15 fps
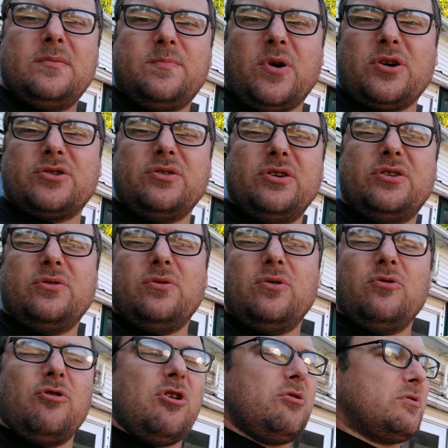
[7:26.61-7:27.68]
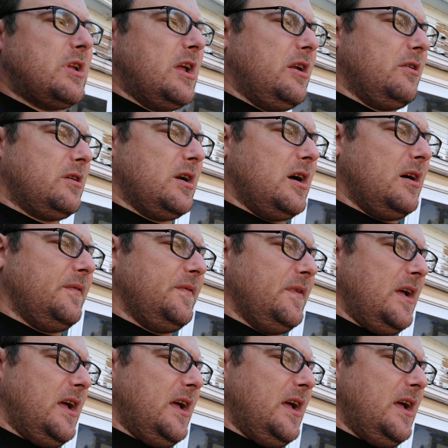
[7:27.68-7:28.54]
Partially toward the rotator cuff,